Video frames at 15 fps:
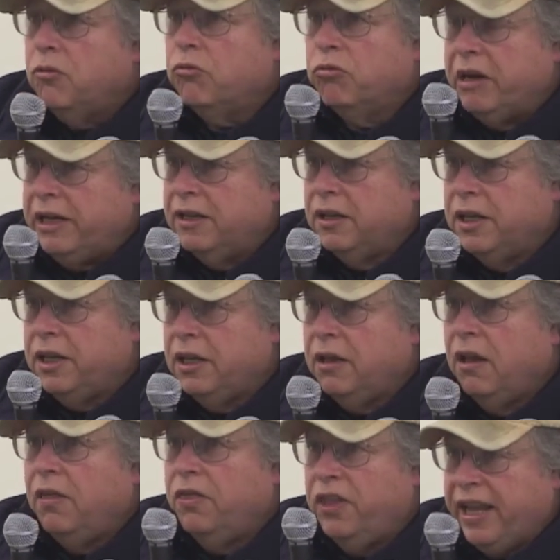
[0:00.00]
really
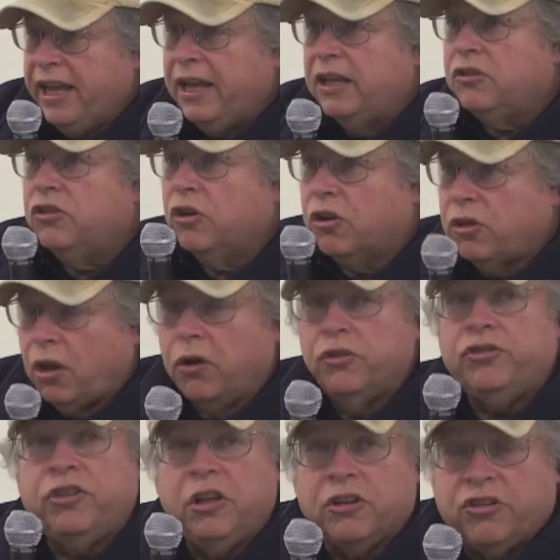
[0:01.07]
there to
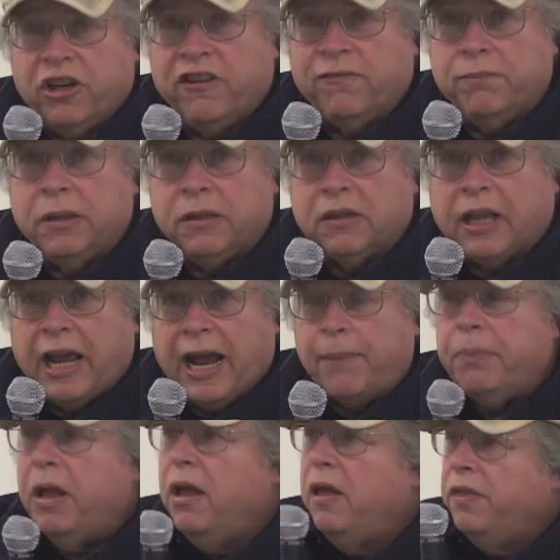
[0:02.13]
close the achievement
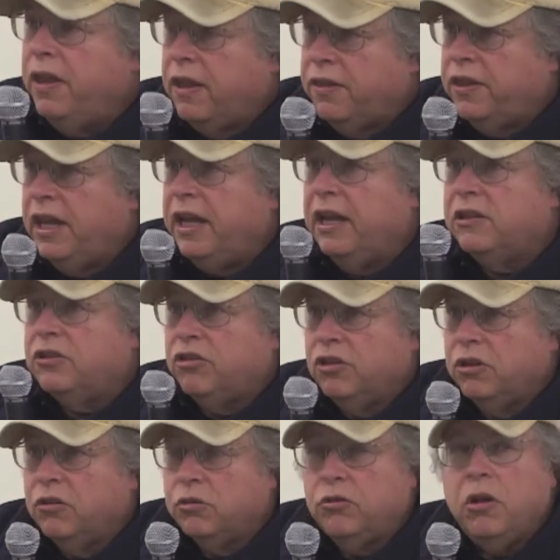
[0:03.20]
gap. They're there
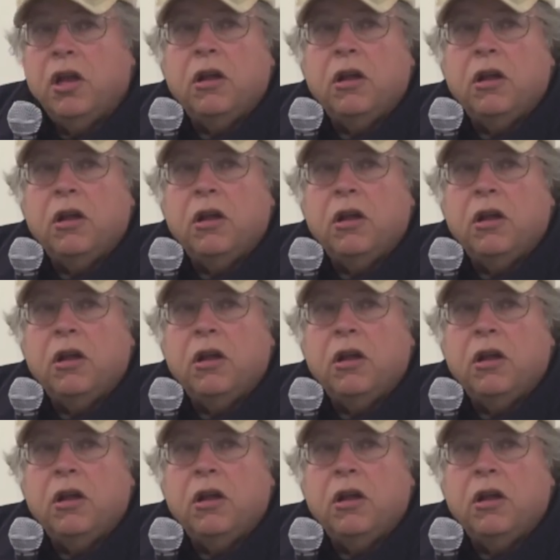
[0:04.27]
to